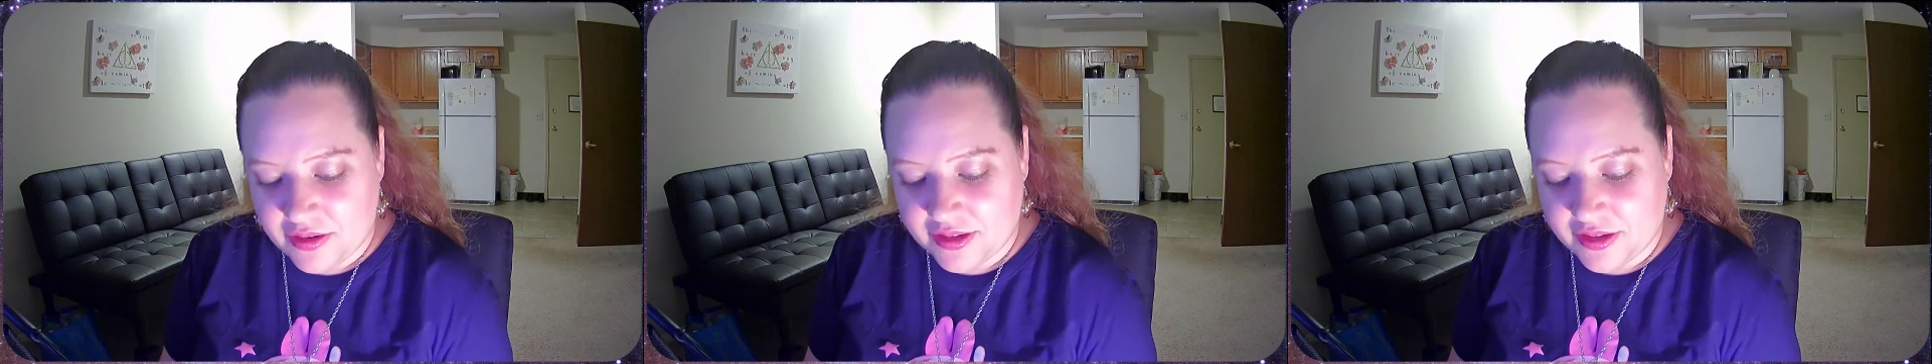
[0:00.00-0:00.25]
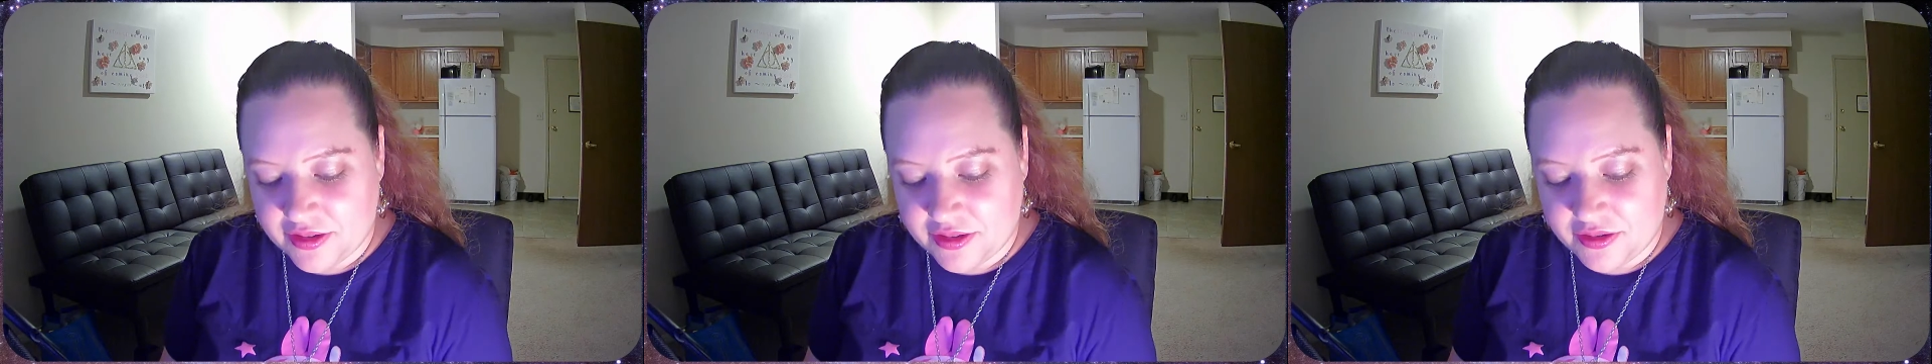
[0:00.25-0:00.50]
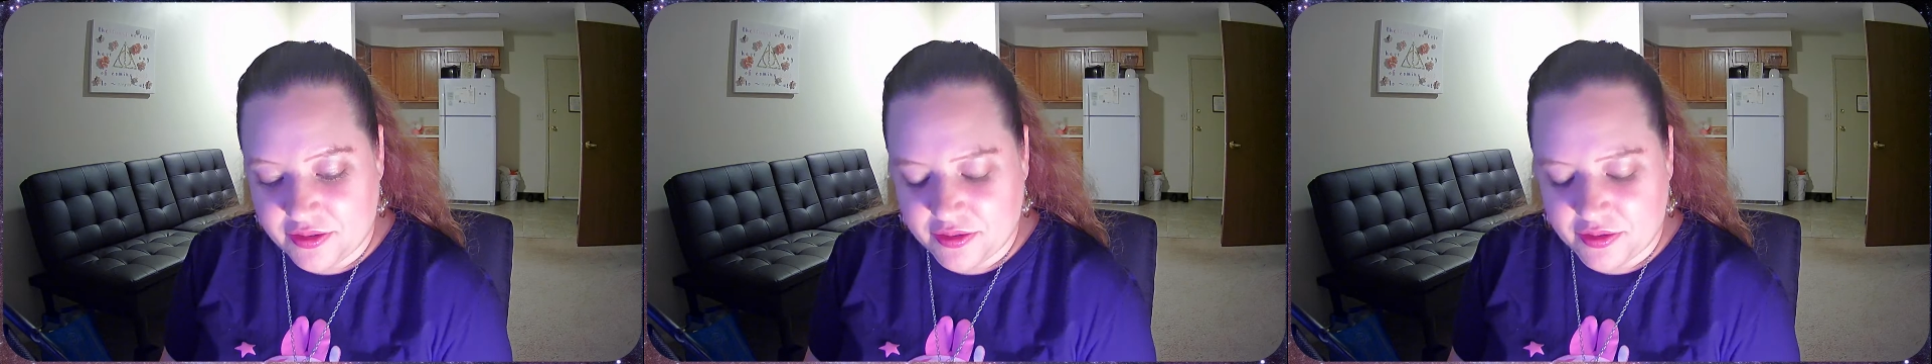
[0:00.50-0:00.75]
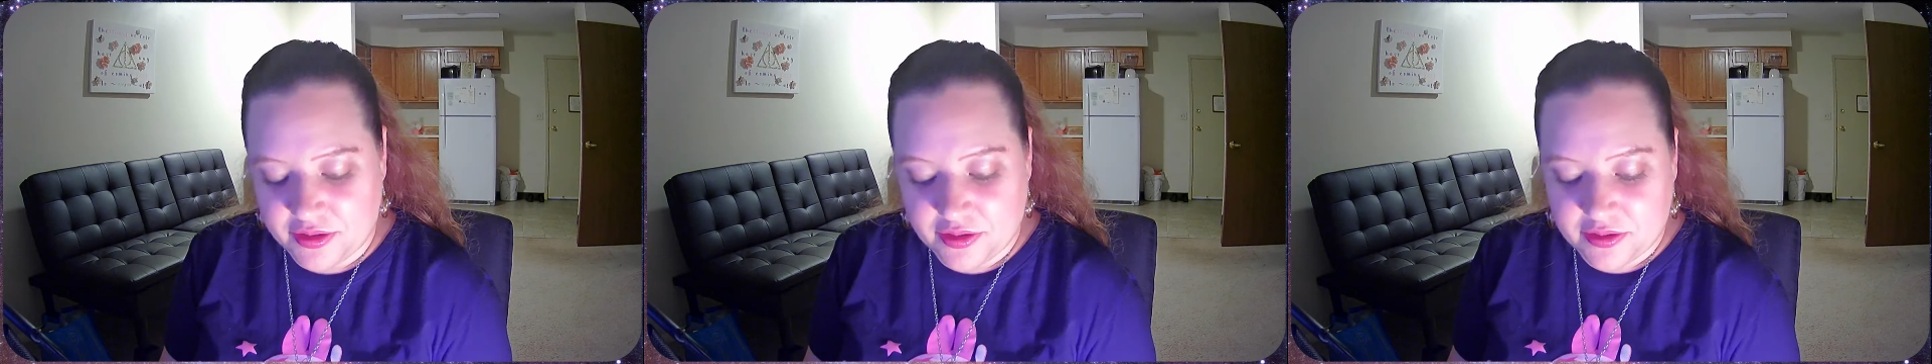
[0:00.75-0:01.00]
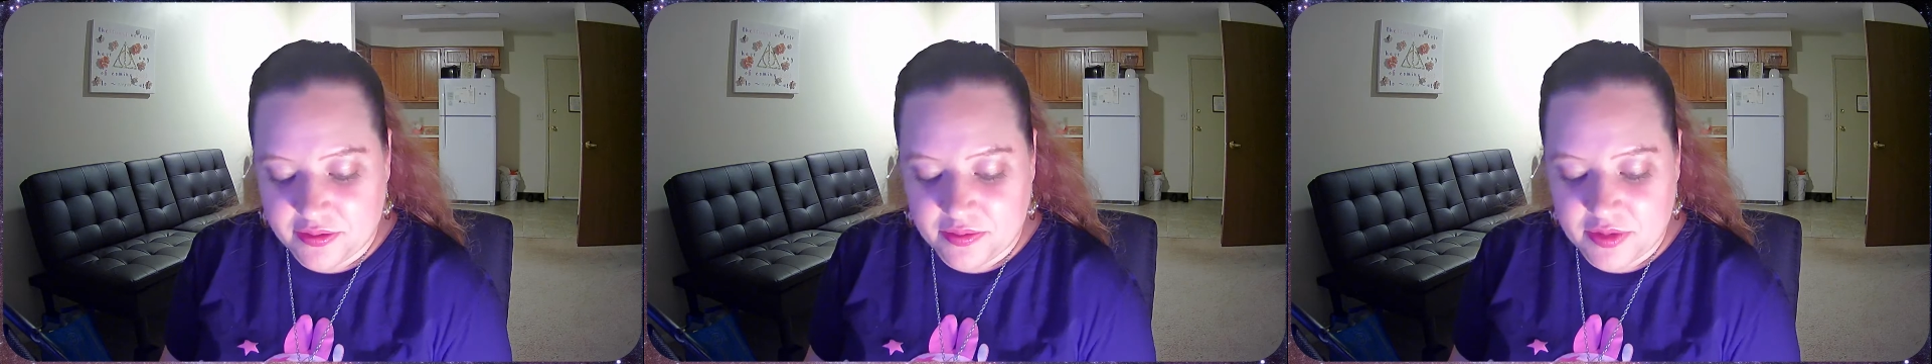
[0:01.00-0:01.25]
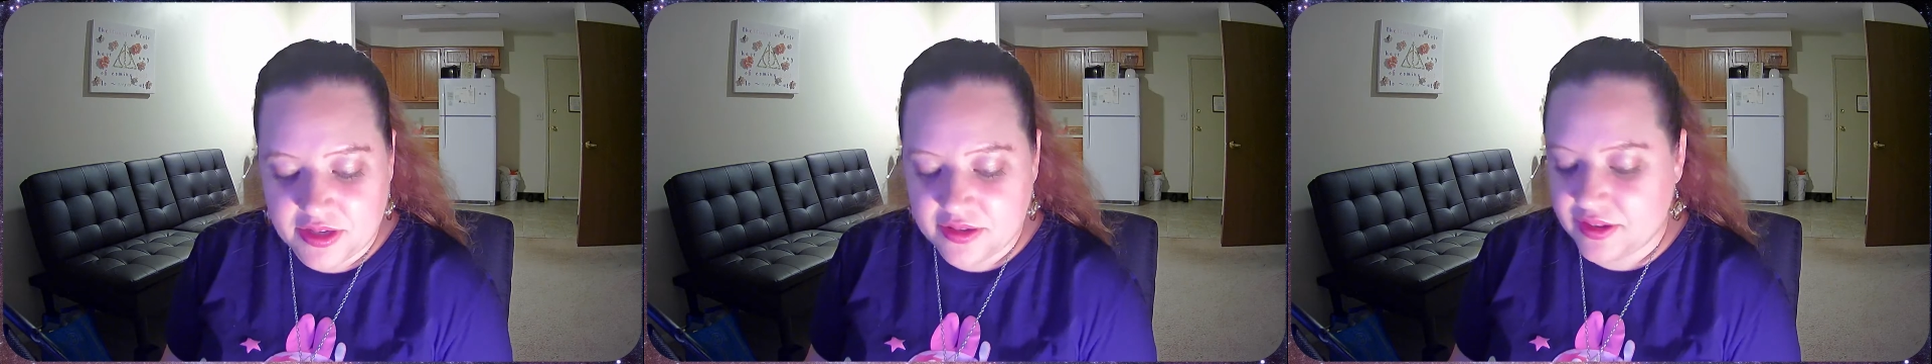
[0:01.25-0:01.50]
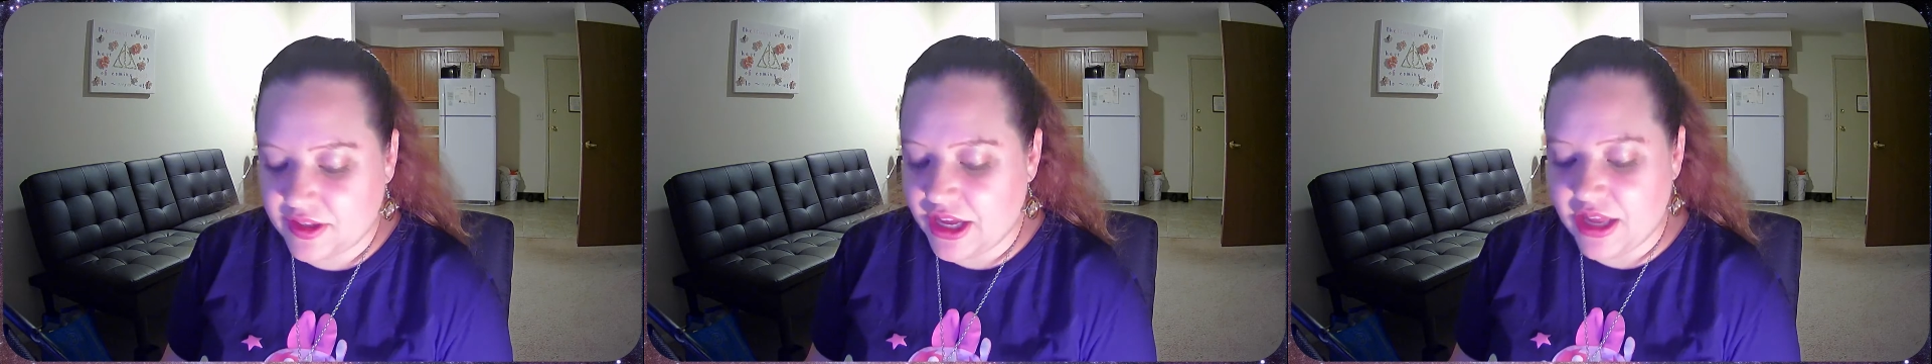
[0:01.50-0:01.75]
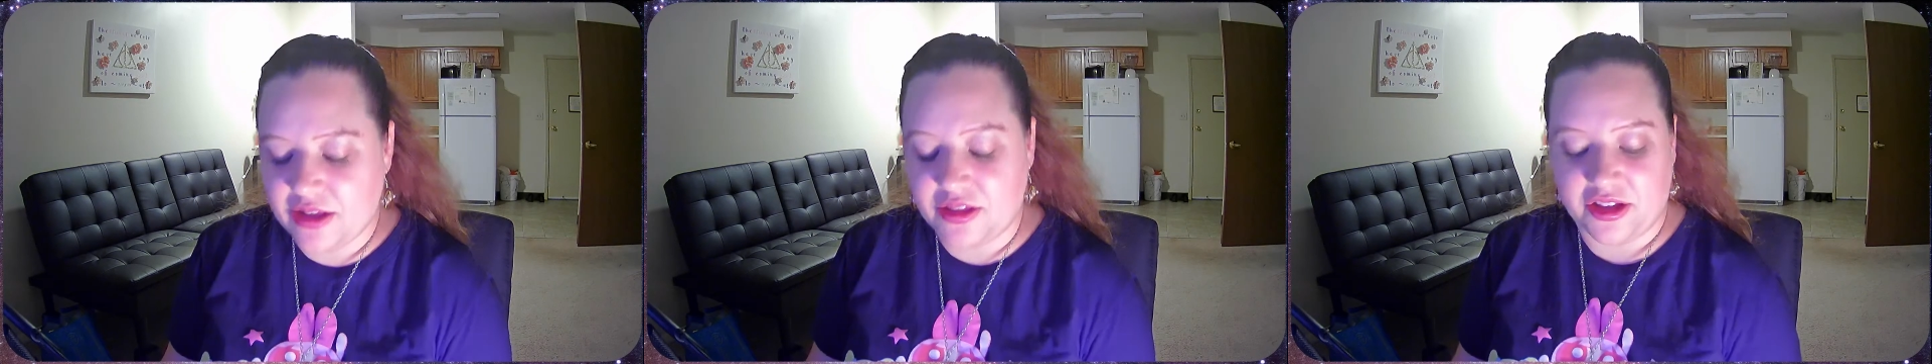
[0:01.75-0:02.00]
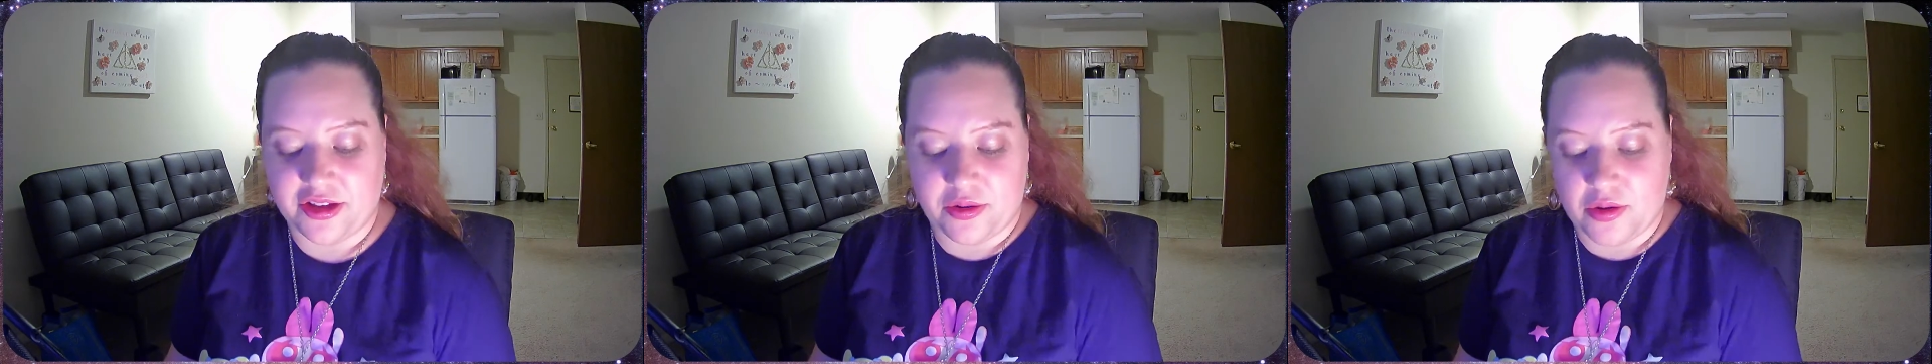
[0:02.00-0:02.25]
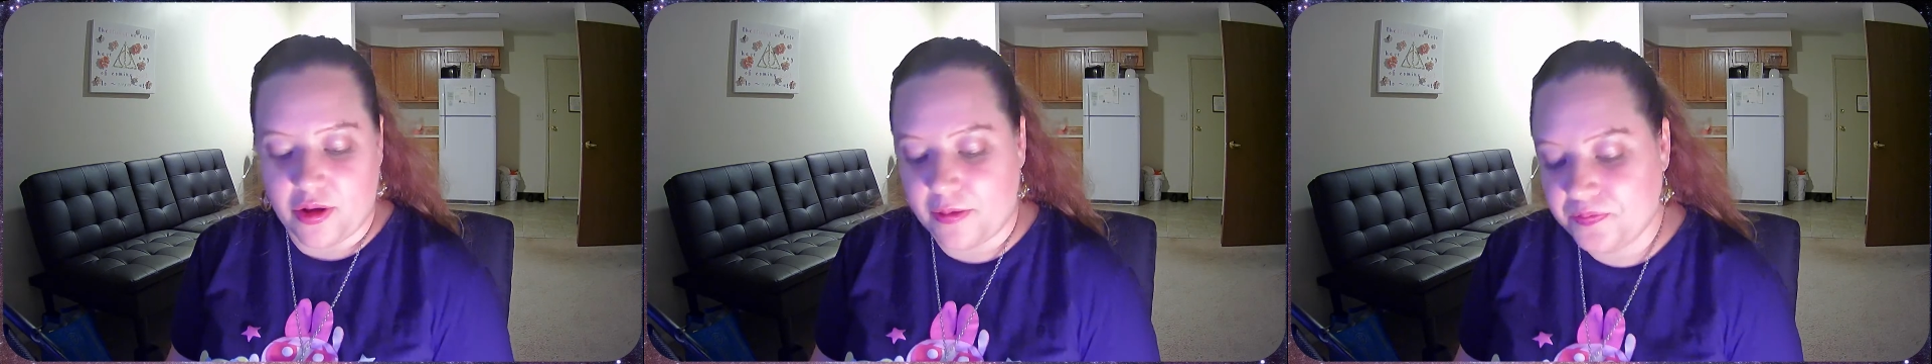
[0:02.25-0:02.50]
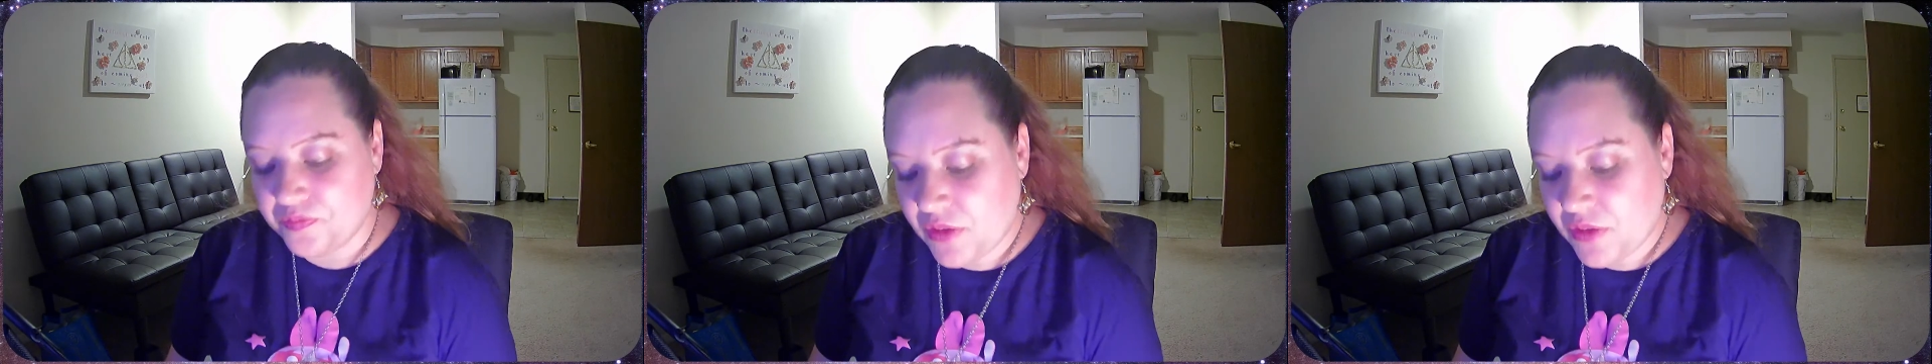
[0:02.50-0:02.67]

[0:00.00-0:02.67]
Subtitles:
said to the Dursleys. They didn't say anything at all.